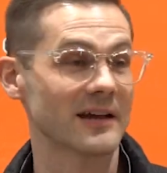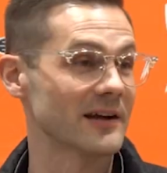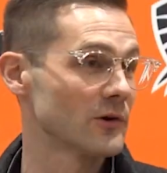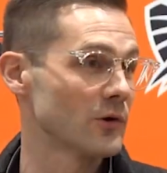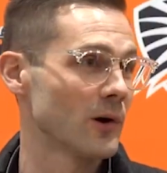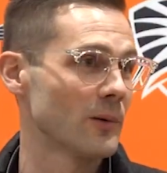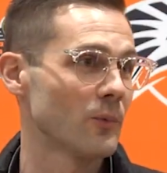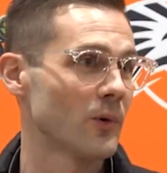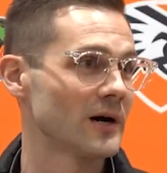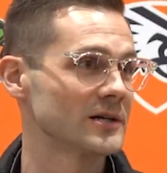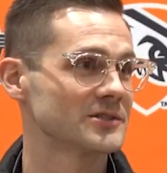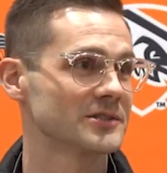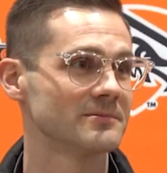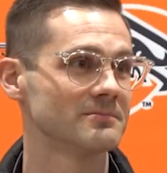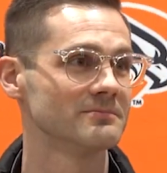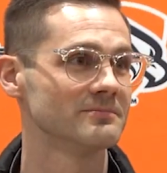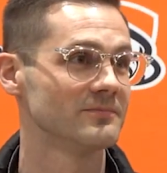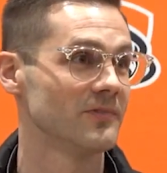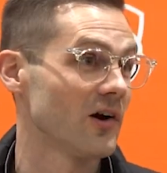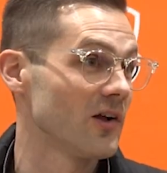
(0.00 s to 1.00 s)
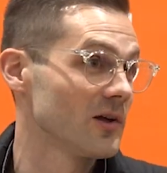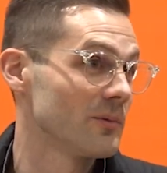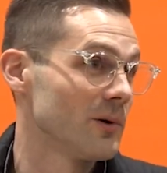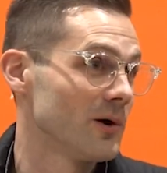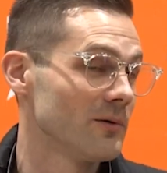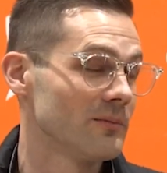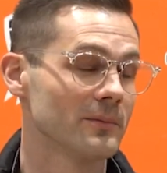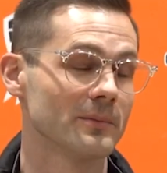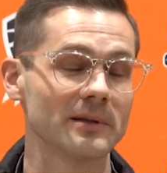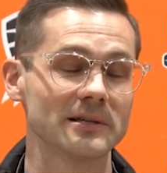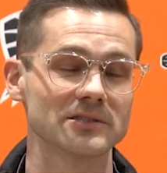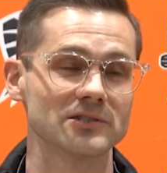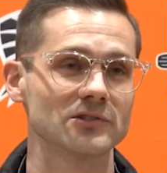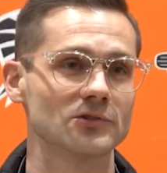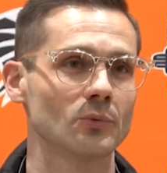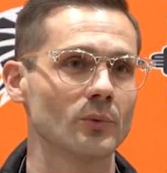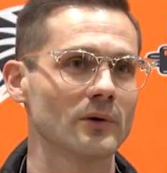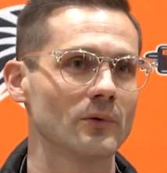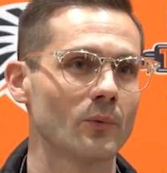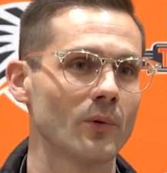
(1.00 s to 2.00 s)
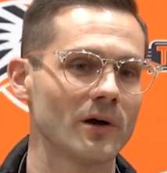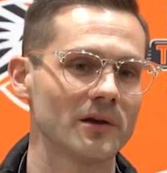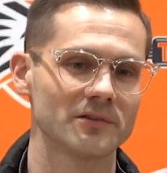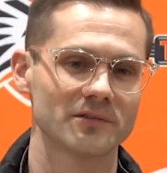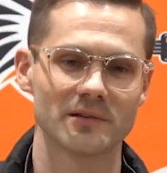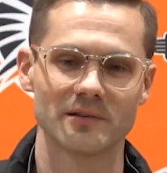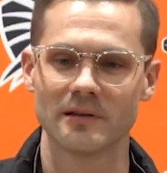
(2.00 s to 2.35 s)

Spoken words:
I grew up watching volleyball, and that's just what it was.